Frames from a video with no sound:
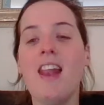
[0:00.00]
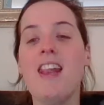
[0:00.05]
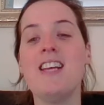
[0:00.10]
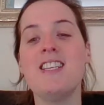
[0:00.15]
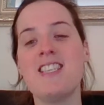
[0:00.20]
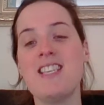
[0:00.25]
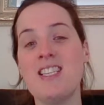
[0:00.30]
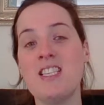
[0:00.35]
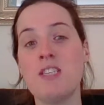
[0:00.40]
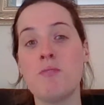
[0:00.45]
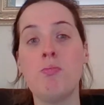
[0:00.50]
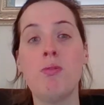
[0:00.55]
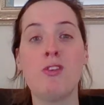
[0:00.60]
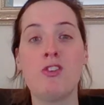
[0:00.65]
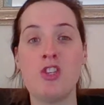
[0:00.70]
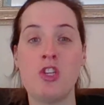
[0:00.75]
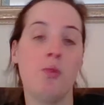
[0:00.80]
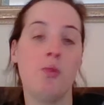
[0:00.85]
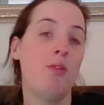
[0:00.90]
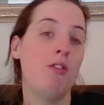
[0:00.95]
this is
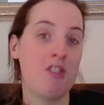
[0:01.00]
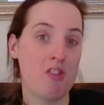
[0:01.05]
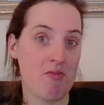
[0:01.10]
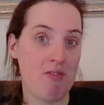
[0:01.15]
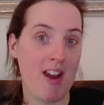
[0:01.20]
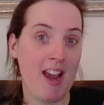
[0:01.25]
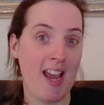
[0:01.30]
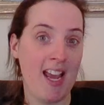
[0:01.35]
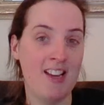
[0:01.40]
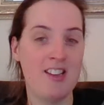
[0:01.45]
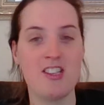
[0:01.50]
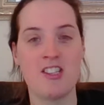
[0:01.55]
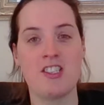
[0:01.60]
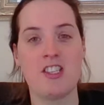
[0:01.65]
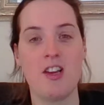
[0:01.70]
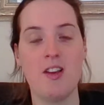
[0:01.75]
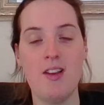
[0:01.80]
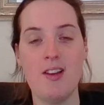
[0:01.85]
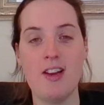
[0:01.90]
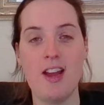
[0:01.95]
book two of three, just
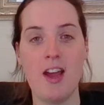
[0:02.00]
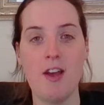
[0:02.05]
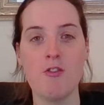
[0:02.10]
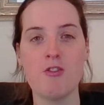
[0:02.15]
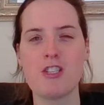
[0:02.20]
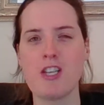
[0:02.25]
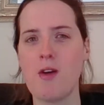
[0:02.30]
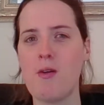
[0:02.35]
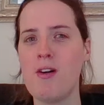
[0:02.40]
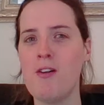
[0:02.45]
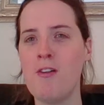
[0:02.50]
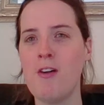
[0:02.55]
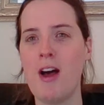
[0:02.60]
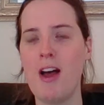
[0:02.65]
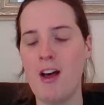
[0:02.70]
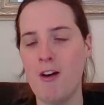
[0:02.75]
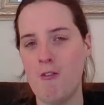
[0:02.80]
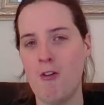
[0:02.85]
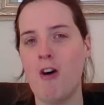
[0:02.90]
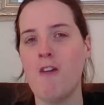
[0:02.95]
so you know. So
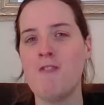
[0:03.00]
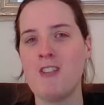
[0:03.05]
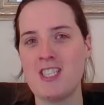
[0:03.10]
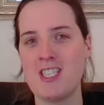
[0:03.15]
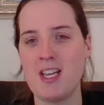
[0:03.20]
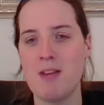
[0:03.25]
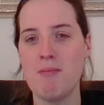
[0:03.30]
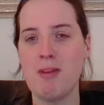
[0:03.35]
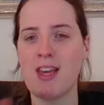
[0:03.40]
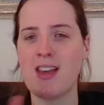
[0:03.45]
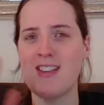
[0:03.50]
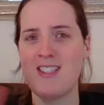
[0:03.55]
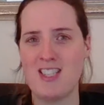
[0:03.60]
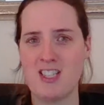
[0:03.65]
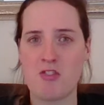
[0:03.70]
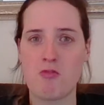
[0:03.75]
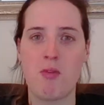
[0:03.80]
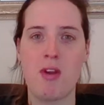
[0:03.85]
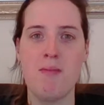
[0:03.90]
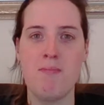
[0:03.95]
uh, obviously, because
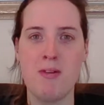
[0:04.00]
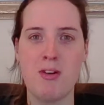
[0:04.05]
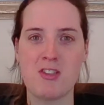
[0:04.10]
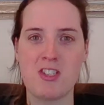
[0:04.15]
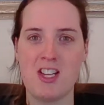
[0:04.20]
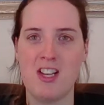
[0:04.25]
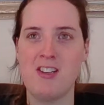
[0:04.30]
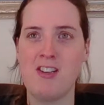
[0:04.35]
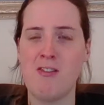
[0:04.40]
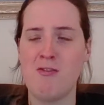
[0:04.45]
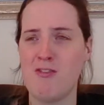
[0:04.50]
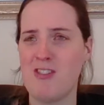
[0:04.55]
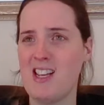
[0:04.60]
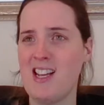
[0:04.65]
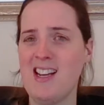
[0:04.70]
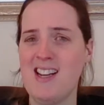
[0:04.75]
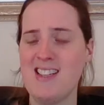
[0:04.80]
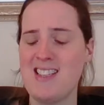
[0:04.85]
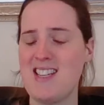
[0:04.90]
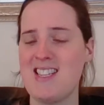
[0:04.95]
it's three books, I don't
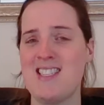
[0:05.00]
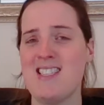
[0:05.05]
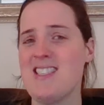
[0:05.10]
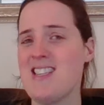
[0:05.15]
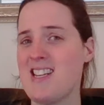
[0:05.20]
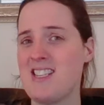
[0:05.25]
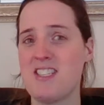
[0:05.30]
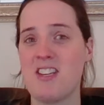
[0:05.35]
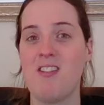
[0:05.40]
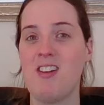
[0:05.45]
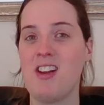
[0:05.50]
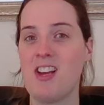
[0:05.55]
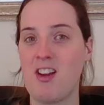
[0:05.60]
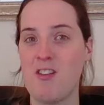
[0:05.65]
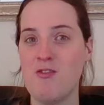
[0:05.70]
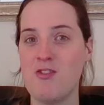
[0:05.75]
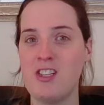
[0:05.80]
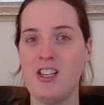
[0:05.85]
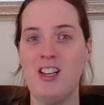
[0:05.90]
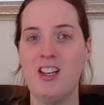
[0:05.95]
think that Tessa's necessarily
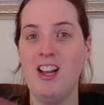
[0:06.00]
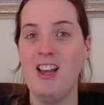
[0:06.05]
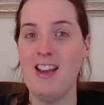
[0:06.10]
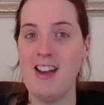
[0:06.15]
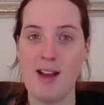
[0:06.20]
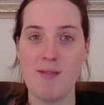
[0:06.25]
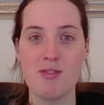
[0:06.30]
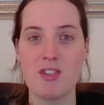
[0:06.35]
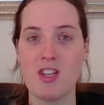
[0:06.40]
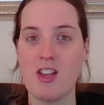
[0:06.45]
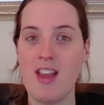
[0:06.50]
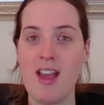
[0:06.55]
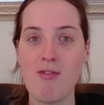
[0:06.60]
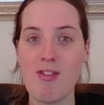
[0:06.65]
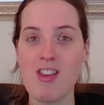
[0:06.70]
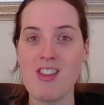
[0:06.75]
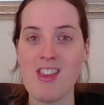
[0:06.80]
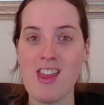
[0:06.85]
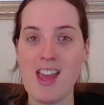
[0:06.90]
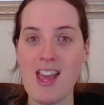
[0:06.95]
going to learn absolutely
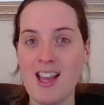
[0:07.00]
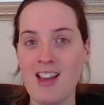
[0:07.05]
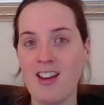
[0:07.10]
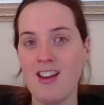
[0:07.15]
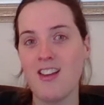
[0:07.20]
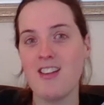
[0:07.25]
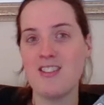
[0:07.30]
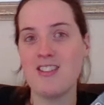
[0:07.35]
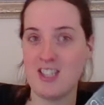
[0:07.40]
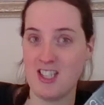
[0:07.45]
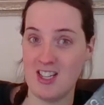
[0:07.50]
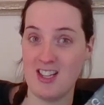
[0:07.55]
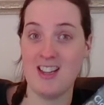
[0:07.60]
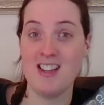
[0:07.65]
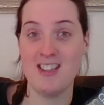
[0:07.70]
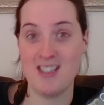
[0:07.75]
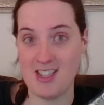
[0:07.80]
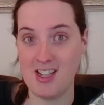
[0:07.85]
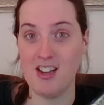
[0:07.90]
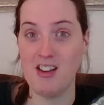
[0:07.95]
everything because
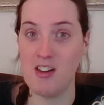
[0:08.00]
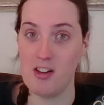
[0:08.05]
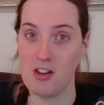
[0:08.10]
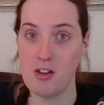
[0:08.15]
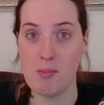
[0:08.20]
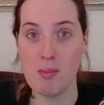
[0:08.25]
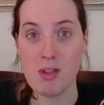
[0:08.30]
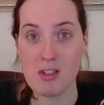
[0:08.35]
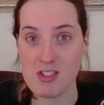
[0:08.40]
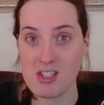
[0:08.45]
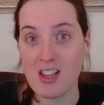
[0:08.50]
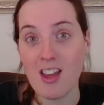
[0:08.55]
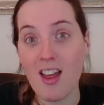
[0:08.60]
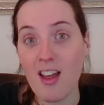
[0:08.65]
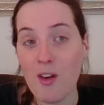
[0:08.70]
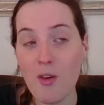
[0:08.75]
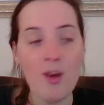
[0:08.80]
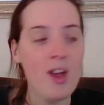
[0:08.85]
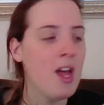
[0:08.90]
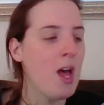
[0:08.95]
there's still another book to
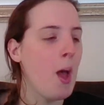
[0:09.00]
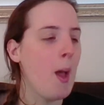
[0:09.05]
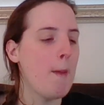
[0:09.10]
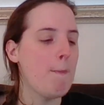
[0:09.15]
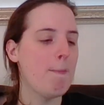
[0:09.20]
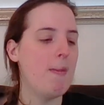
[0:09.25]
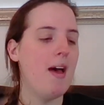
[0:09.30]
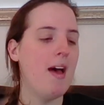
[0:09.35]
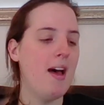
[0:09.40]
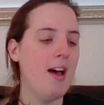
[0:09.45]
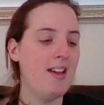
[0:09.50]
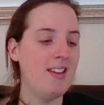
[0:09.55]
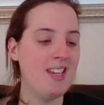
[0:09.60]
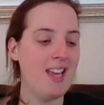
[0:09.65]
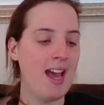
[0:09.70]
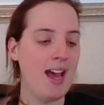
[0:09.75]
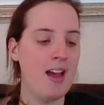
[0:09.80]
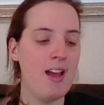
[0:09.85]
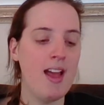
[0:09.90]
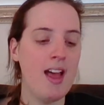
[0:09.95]
go. But
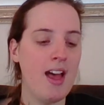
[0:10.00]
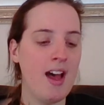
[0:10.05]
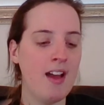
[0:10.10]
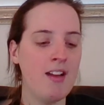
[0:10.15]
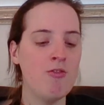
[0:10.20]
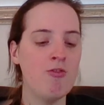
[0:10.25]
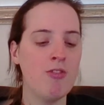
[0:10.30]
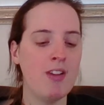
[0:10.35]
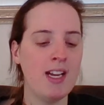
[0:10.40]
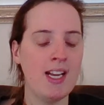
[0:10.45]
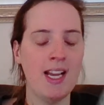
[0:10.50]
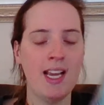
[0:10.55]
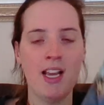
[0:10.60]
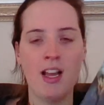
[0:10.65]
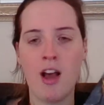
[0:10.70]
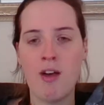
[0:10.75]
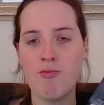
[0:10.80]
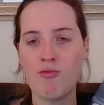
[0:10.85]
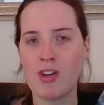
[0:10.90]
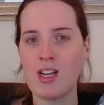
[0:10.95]
yeah, I really,
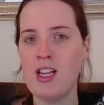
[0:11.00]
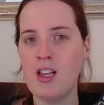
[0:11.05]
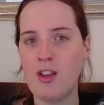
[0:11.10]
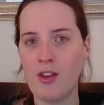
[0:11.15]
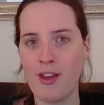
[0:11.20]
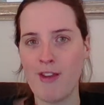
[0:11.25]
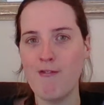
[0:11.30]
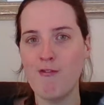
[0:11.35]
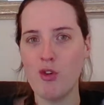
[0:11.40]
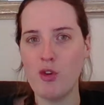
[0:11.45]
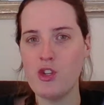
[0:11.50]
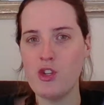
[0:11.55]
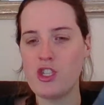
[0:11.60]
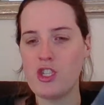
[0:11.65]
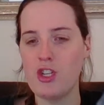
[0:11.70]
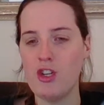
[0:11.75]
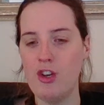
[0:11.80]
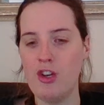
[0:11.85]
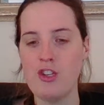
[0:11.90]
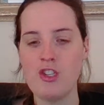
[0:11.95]
I'm really looking forward
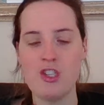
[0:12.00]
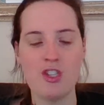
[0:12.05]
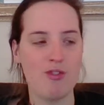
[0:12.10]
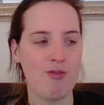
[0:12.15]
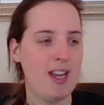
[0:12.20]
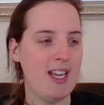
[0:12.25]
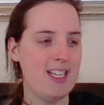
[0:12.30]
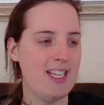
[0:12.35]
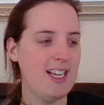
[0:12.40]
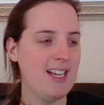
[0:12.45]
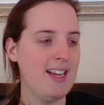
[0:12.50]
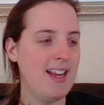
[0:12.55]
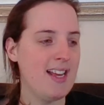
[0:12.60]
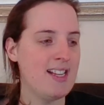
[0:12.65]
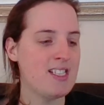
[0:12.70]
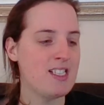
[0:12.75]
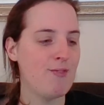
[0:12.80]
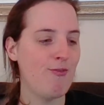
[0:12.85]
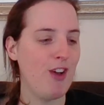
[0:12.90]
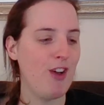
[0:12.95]
to to reading
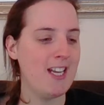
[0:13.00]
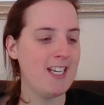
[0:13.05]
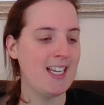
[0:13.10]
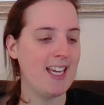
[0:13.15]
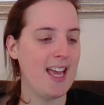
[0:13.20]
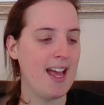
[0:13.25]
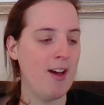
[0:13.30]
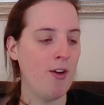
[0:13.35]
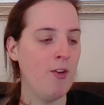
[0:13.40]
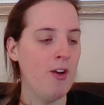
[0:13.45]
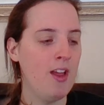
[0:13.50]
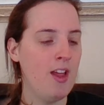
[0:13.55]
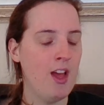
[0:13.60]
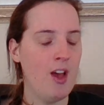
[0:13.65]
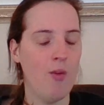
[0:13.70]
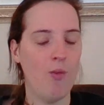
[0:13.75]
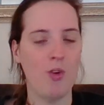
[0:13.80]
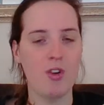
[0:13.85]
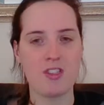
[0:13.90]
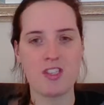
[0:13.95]
this, finding out
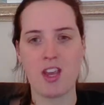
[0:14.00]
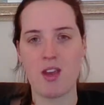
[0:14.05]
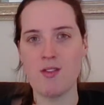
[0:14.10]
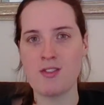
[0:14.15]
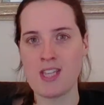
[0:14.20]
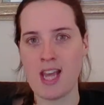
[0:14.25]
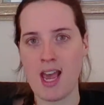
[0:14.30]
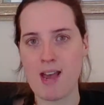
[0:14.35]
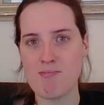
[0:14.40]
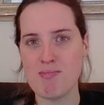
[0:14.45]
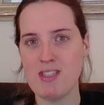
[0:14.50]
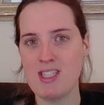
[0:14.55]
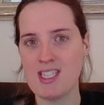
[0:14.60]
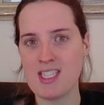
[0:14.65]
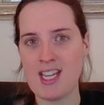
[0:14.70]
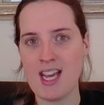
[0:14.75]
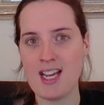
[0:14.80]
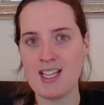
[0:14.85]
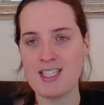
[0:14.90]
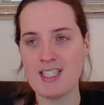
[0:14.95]
what's going to happen to
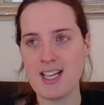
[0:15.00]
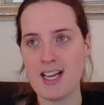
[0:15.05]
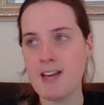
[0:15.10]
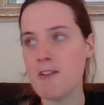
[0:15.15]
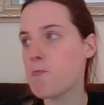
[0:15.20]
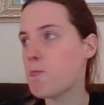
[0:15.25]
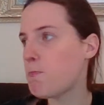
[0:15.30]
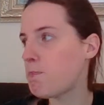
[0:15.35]
Tessa,